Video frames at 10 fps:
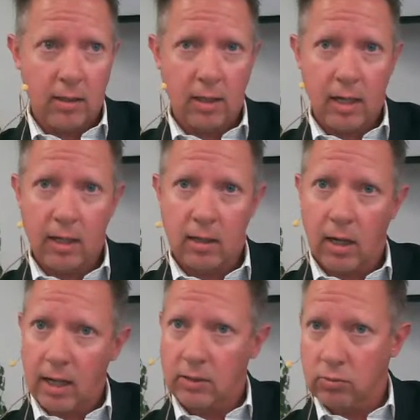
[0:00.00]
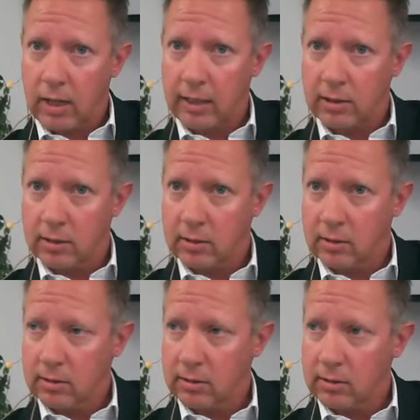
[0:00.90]
that God is
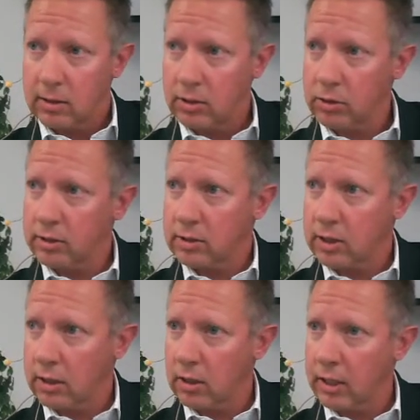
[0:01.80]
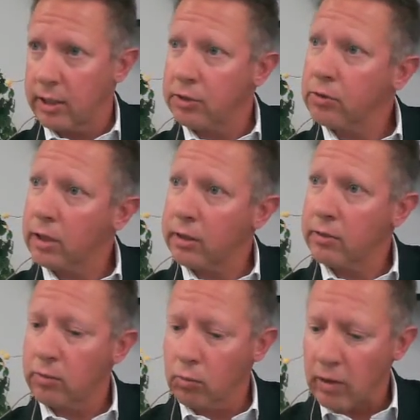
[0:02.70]
righteous, and you're a sinner, and you're under
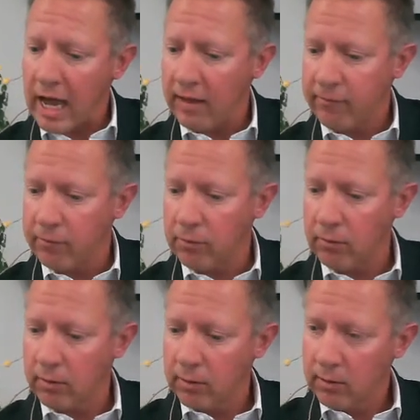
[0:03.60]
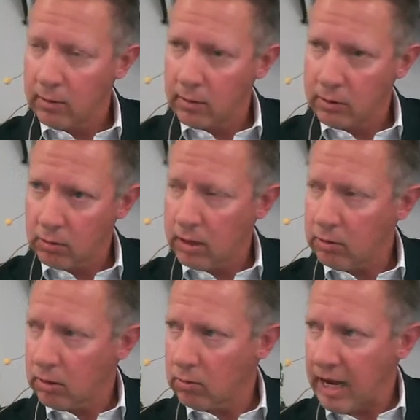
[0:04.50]
a wrathful
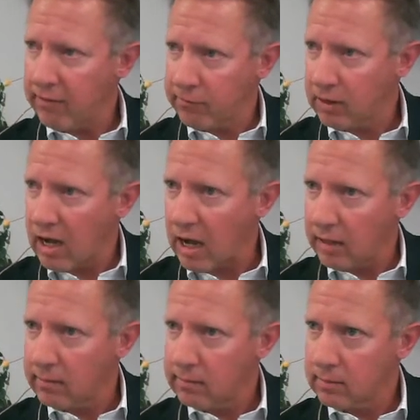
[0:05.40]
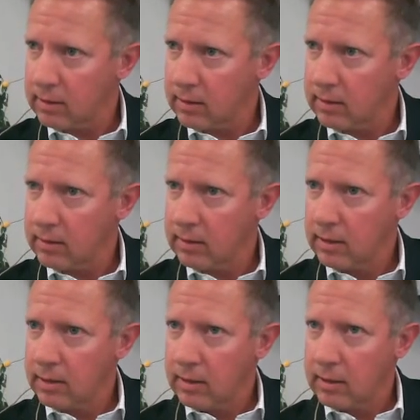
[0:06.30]
God. Okay,
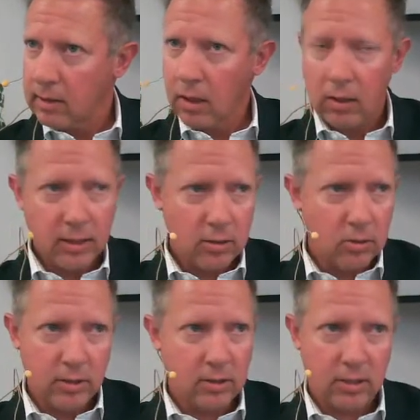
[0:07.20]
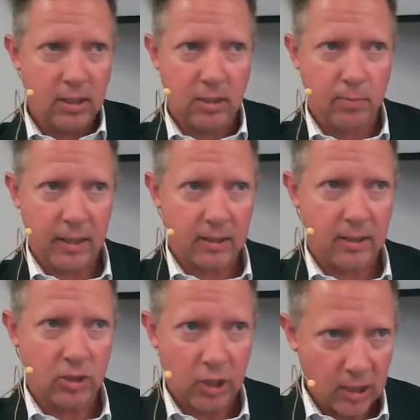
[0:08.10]
all he's doing is
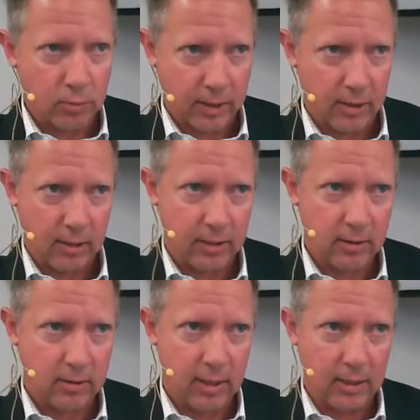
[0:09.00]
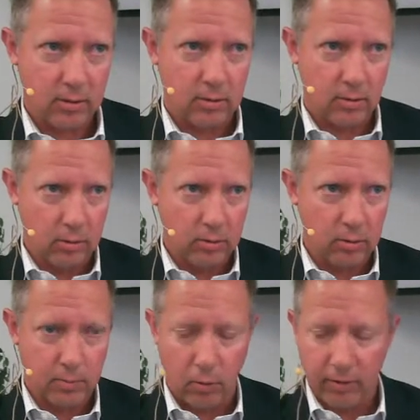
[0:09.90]
expecting judgment. That's
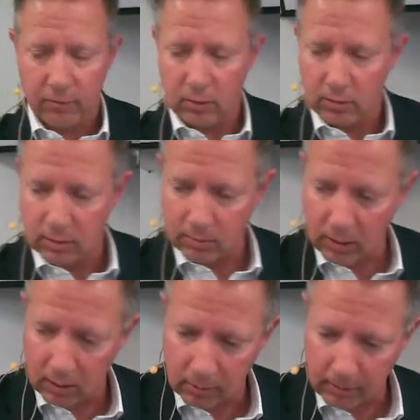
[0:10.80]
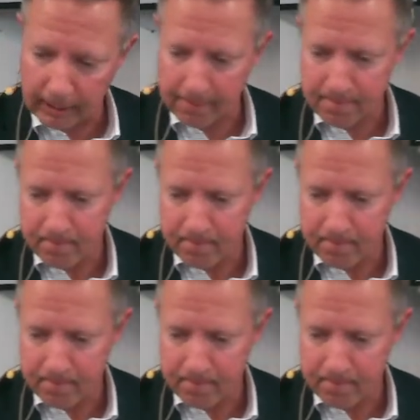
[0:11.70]
Luther's point of view as a monk. Okay,